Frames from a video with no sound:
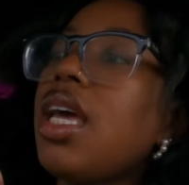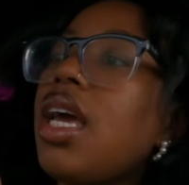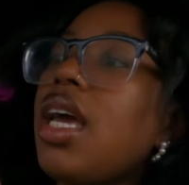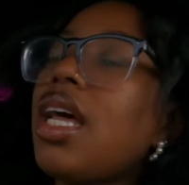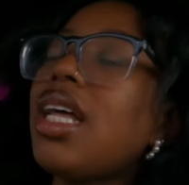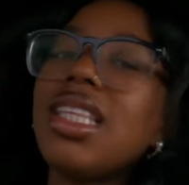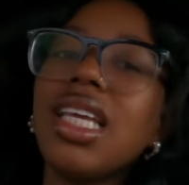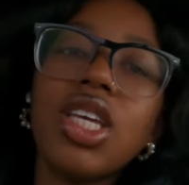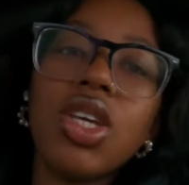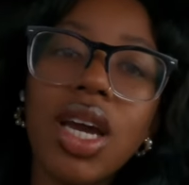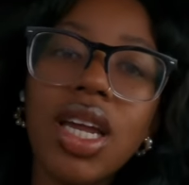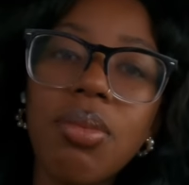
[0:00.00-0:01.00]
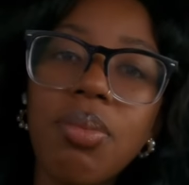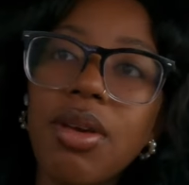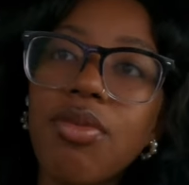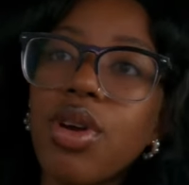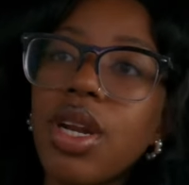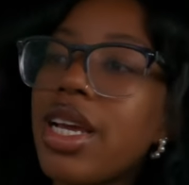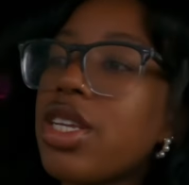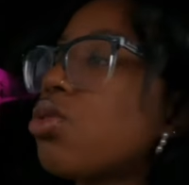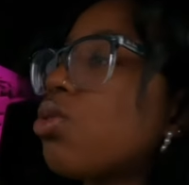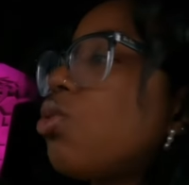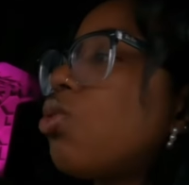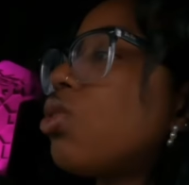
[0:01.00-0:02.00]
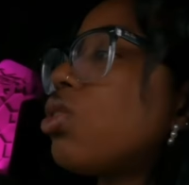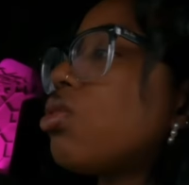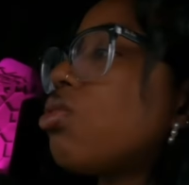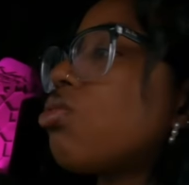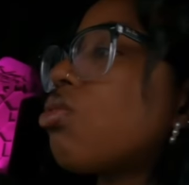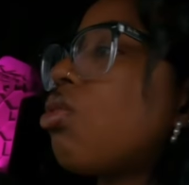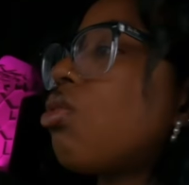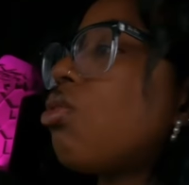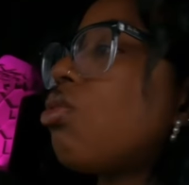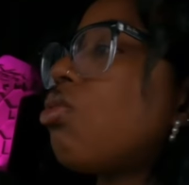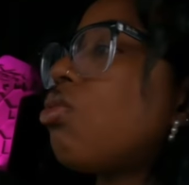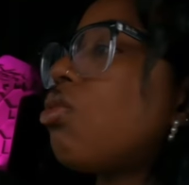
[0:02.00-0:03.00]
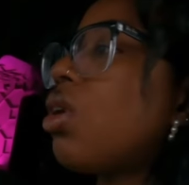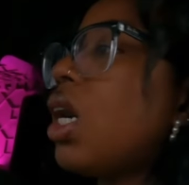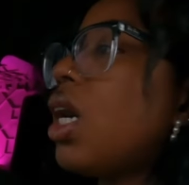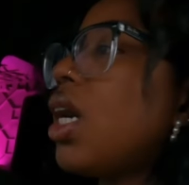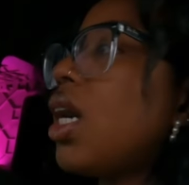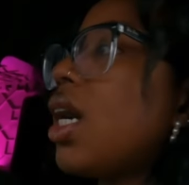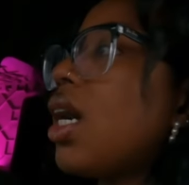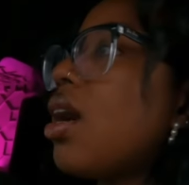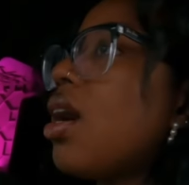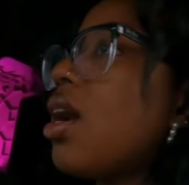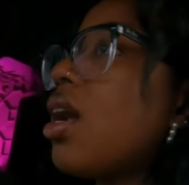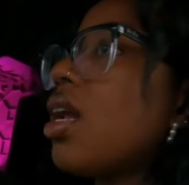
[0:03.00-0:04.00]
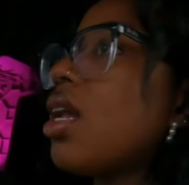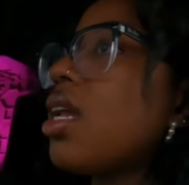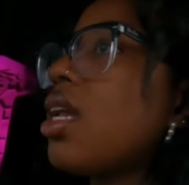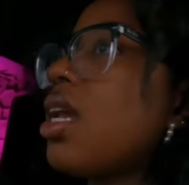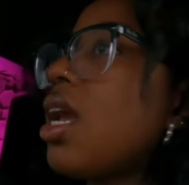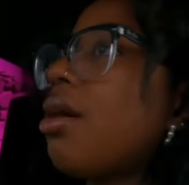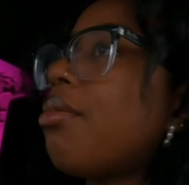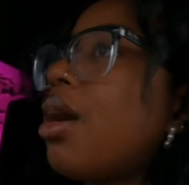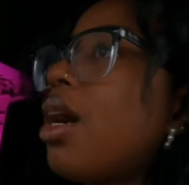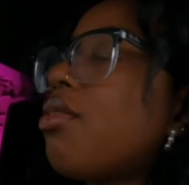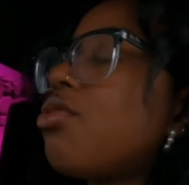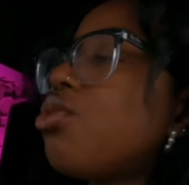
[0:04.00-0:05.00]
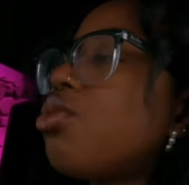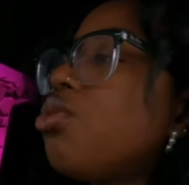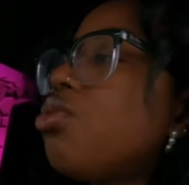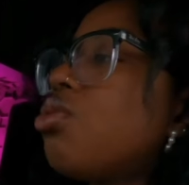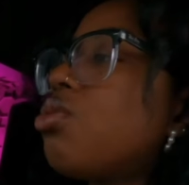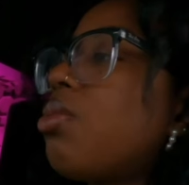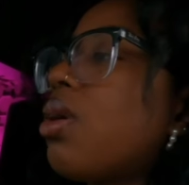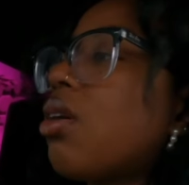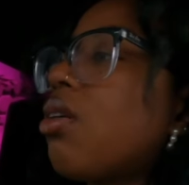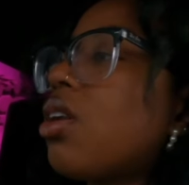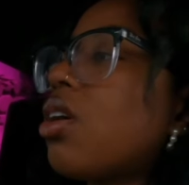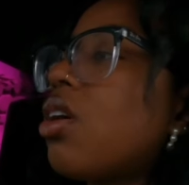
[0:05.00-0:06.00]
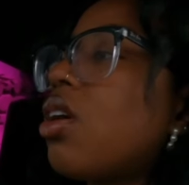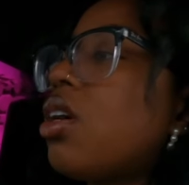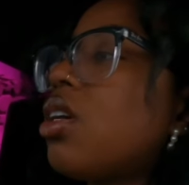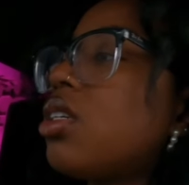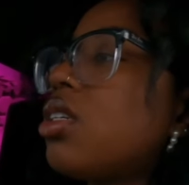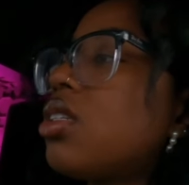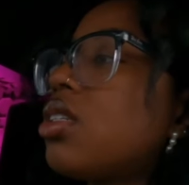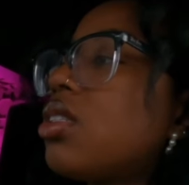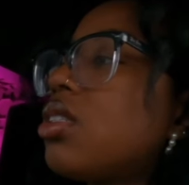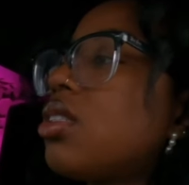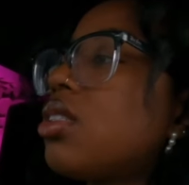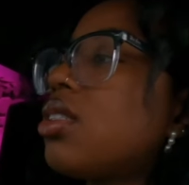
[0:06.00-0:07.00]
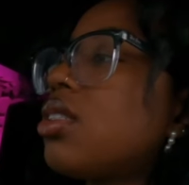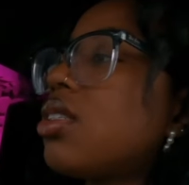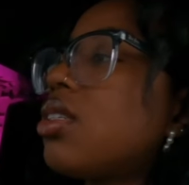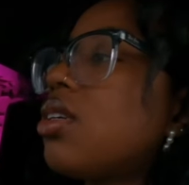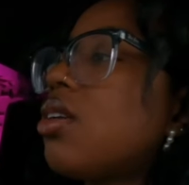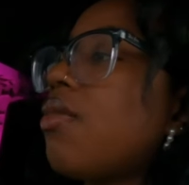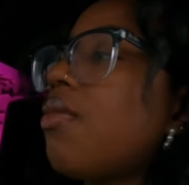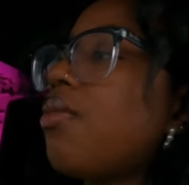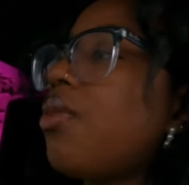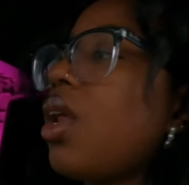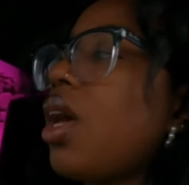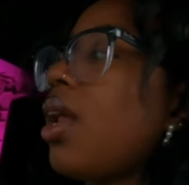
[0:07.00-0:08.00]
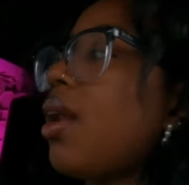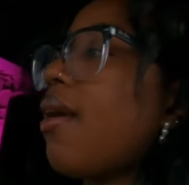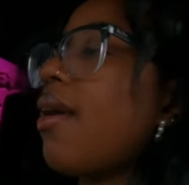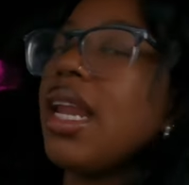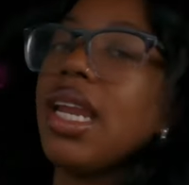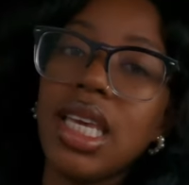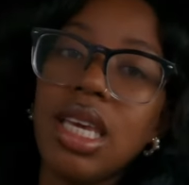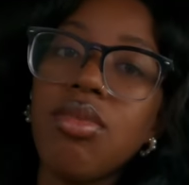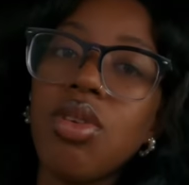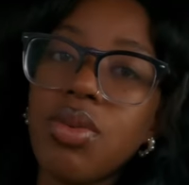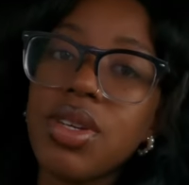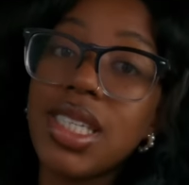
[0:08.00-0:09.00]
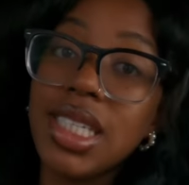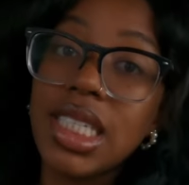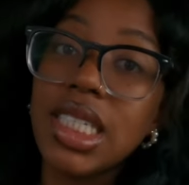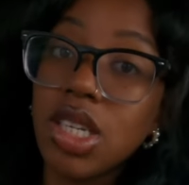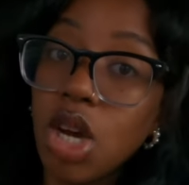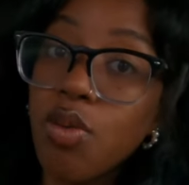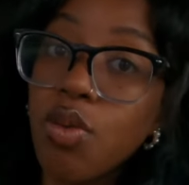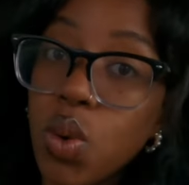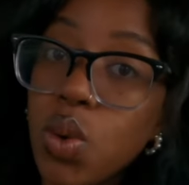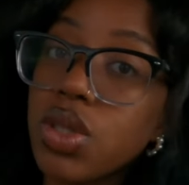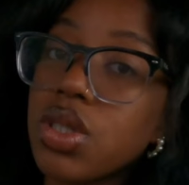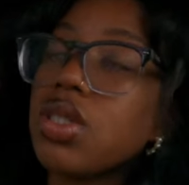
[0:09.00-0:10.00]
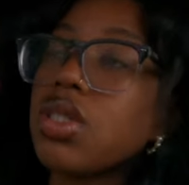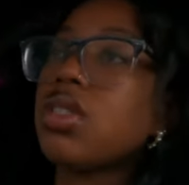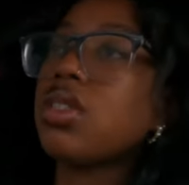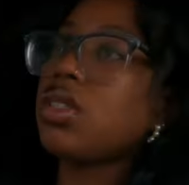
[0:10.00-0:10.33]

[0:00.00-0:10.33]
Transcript: And I think you gotta pay for an escort. So yeah, I'm gonna have to use my credit card for that and keep the receipt, of course.